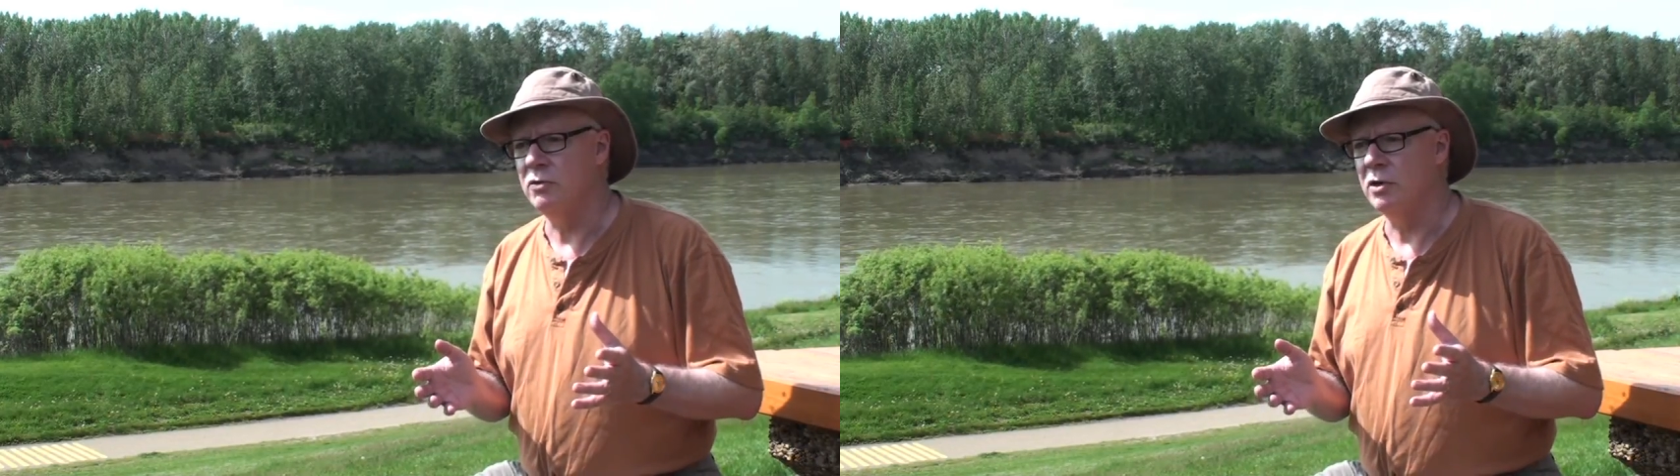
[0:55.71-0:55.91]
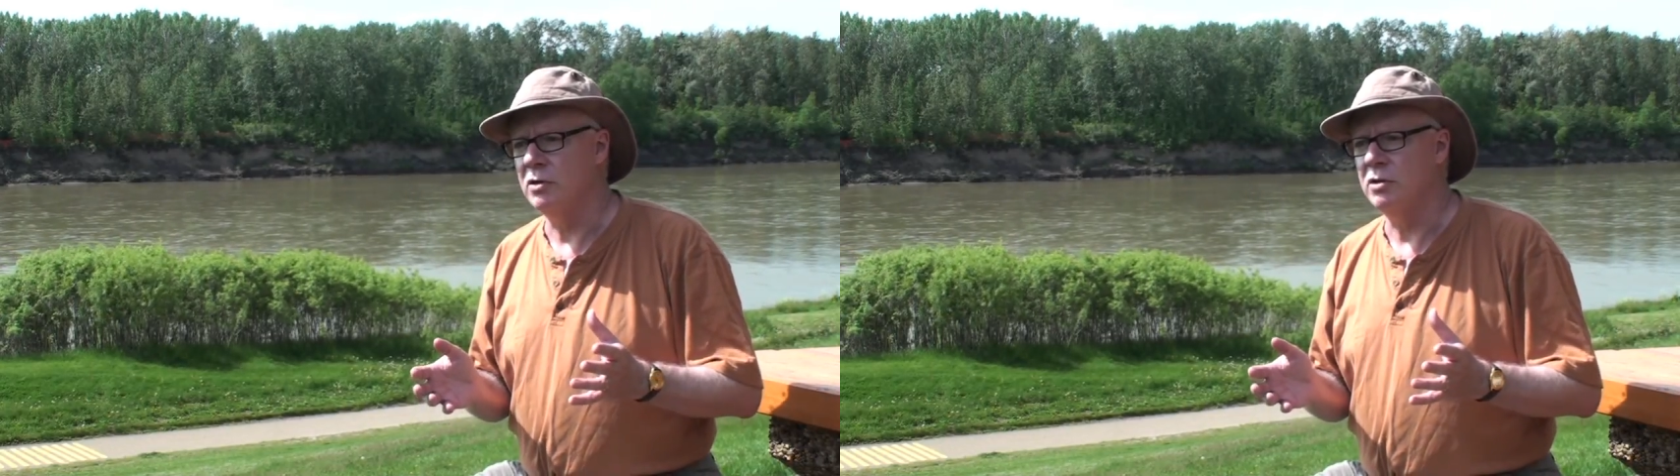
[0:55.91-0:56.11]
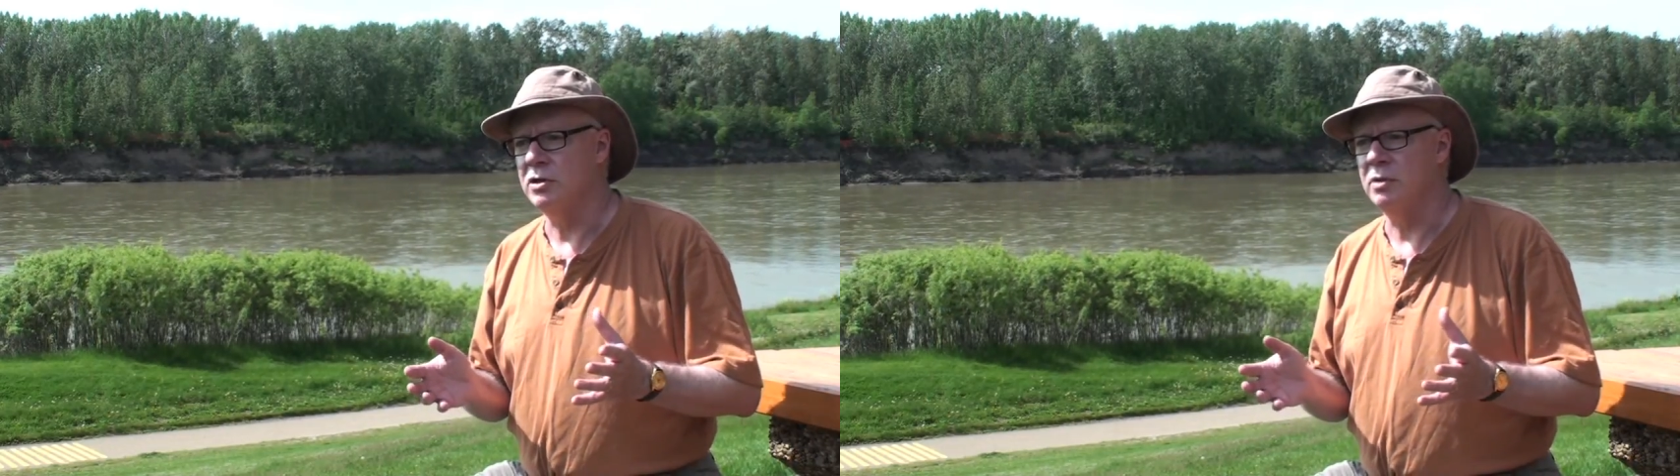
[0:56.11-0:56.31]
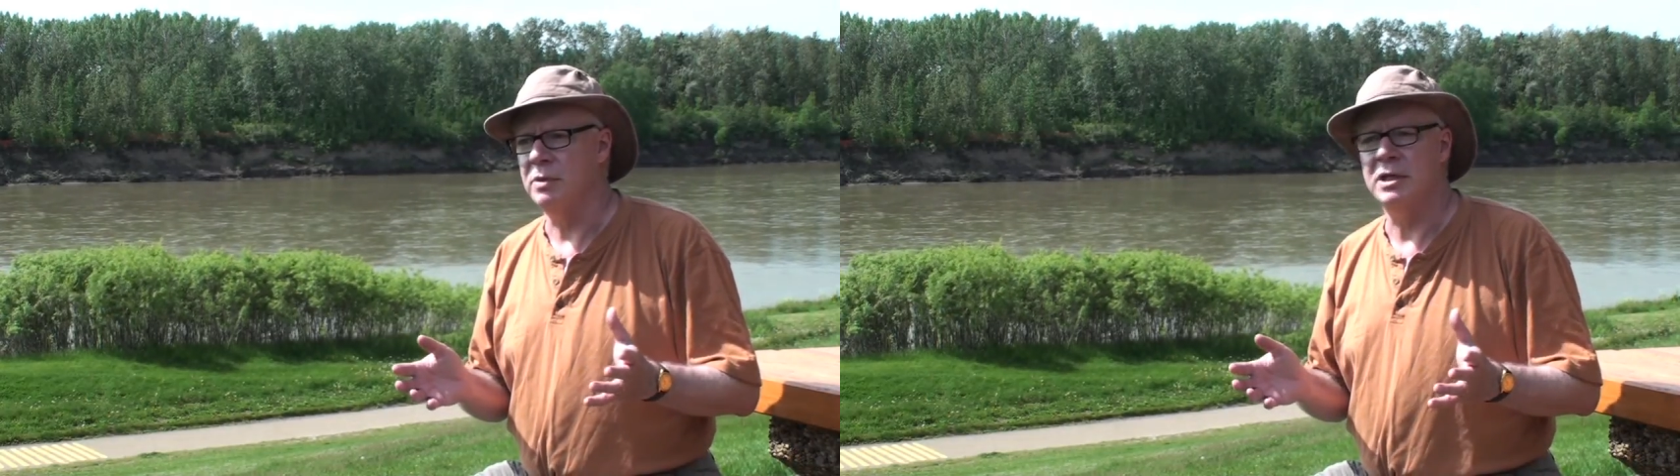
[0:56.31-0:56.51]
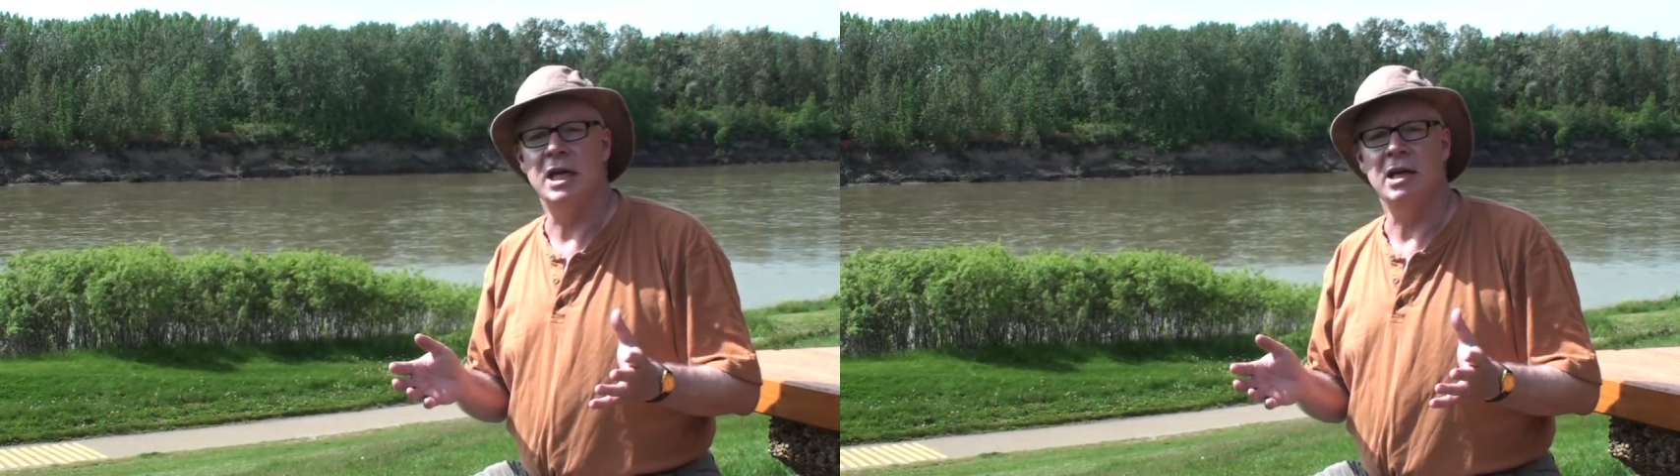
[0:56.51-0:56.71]
for you to
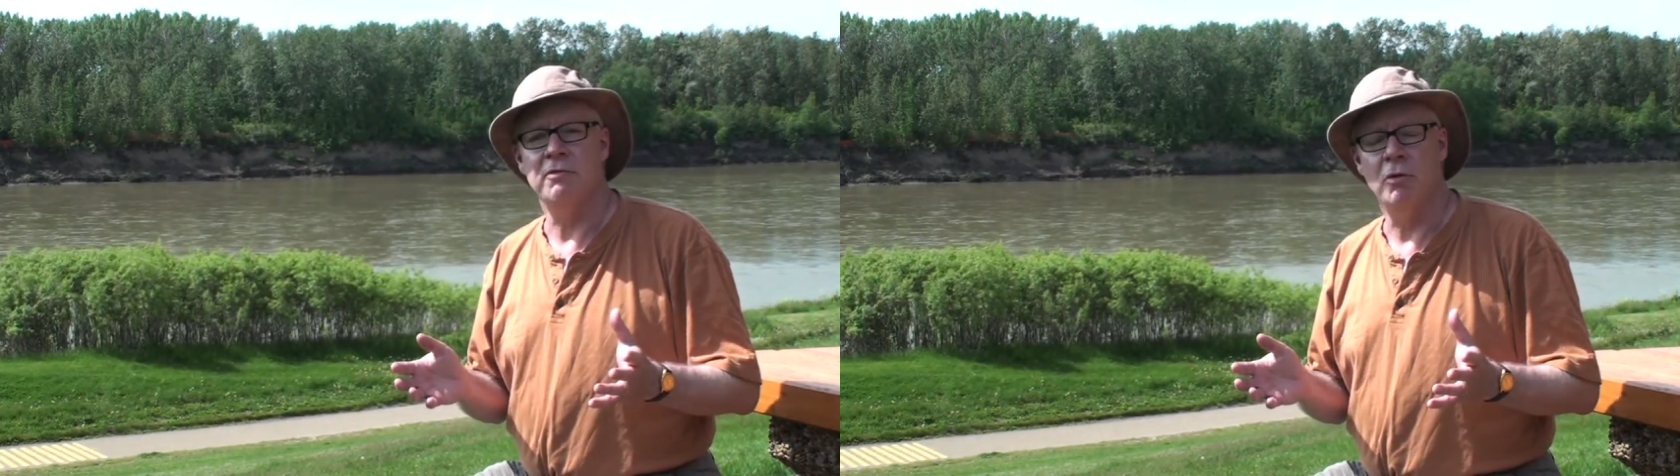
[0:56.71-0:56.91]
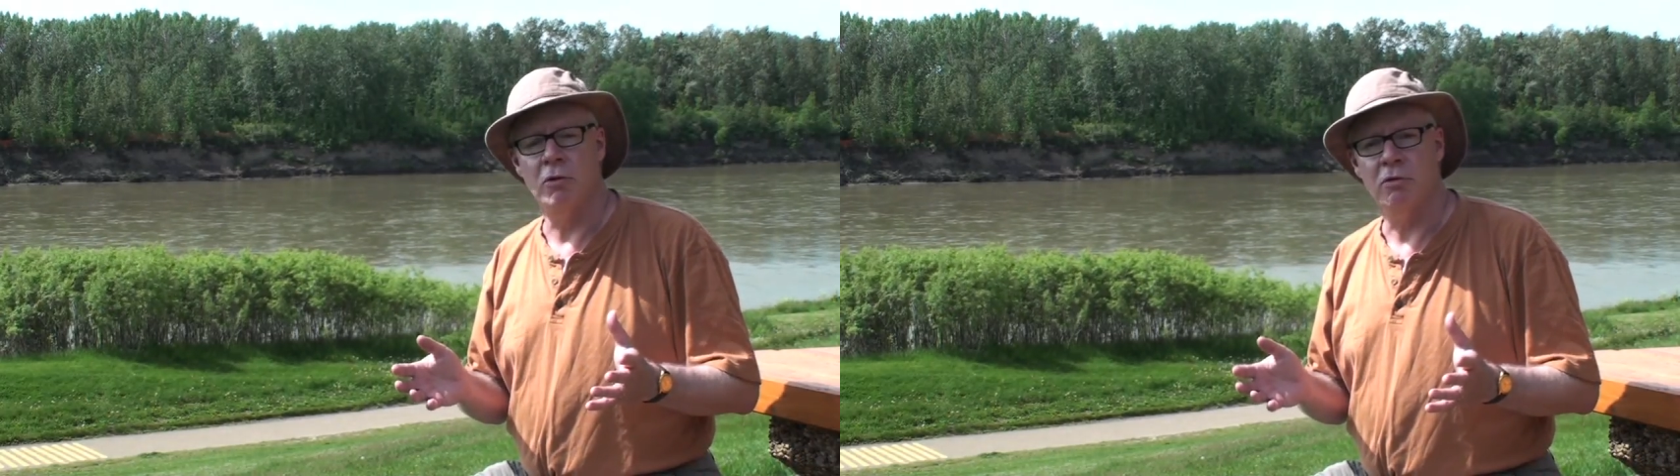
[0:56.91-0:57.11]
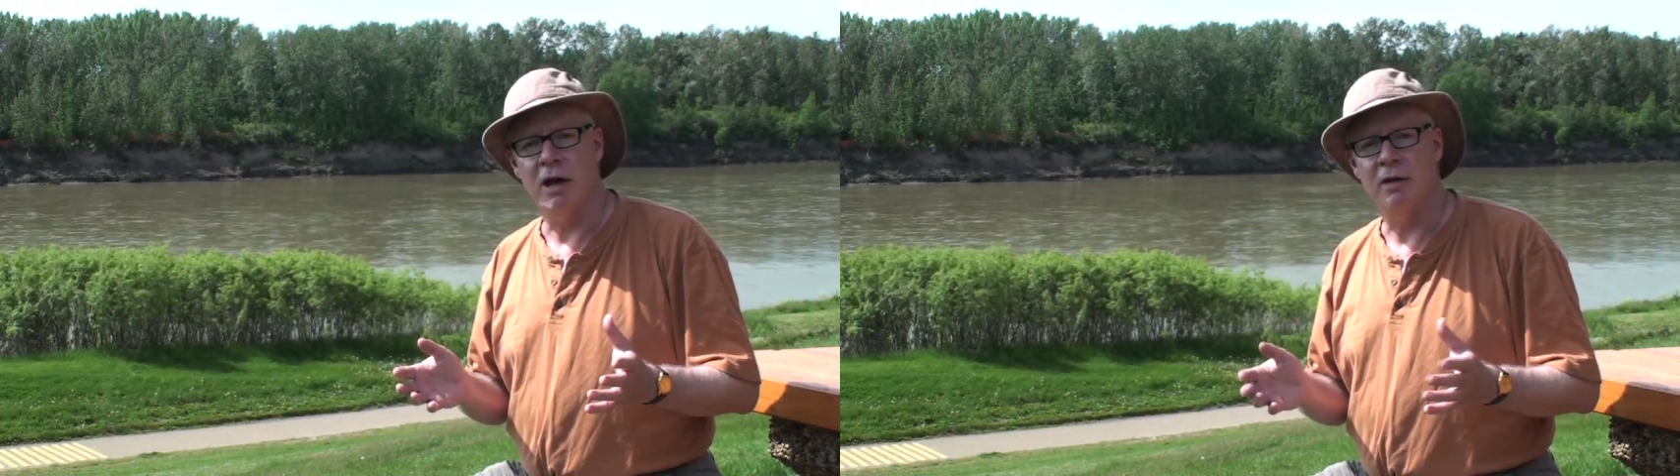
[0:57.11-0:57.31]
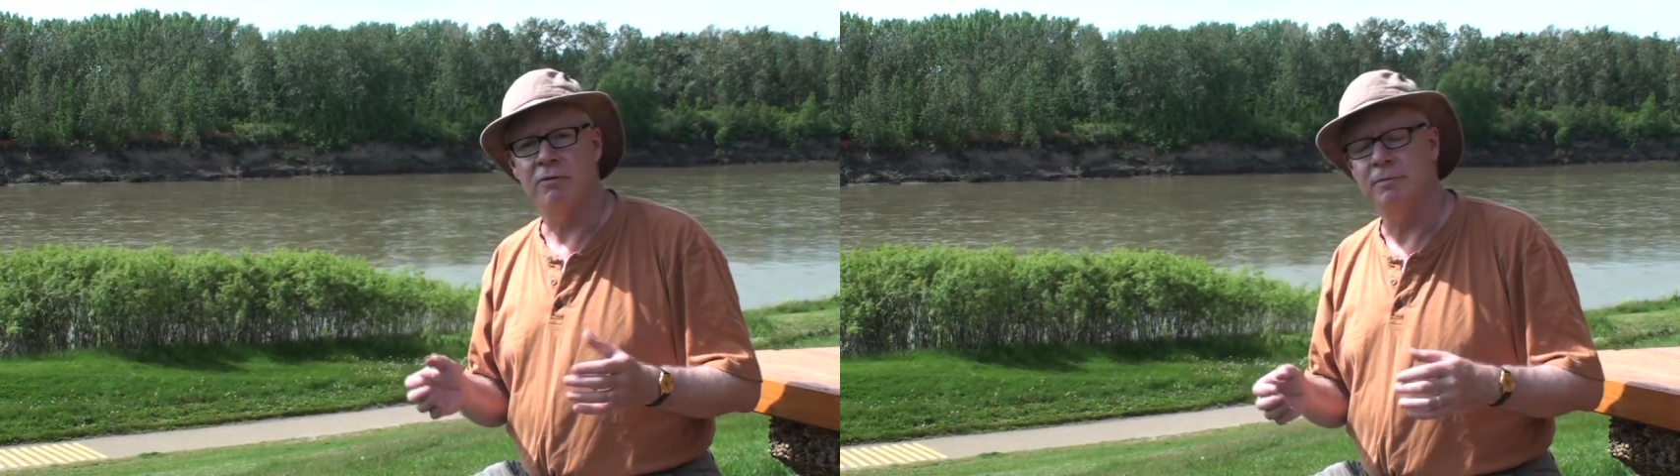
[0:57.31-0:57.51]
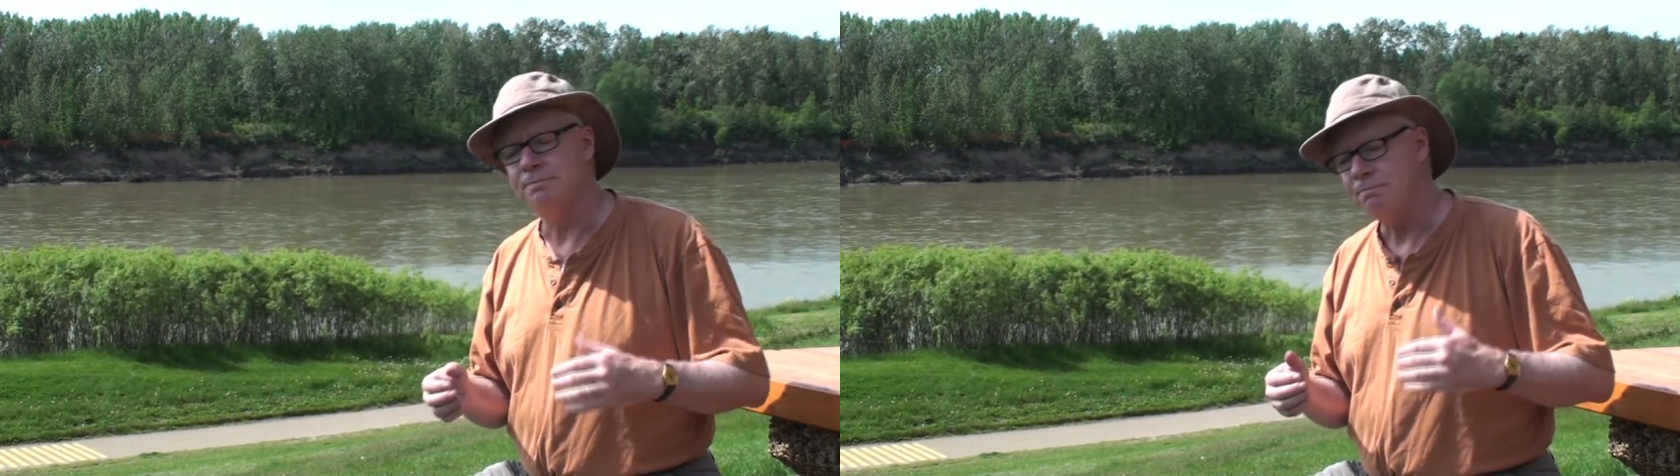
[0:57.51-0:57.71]
simply take a
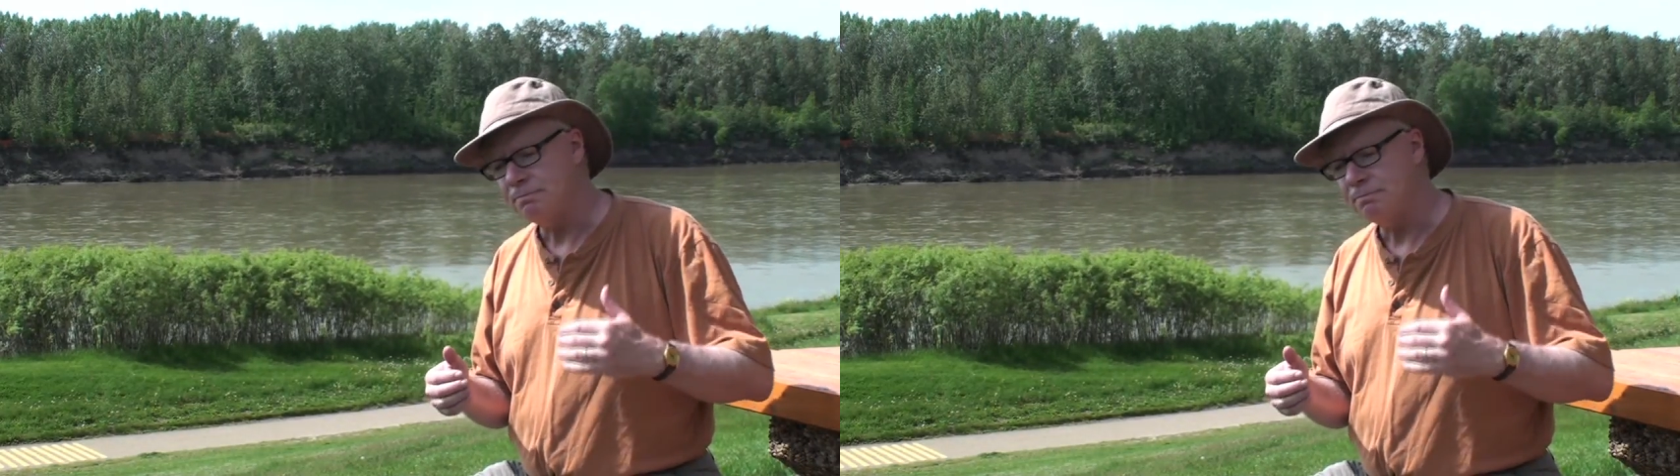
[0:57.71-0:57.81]
photograph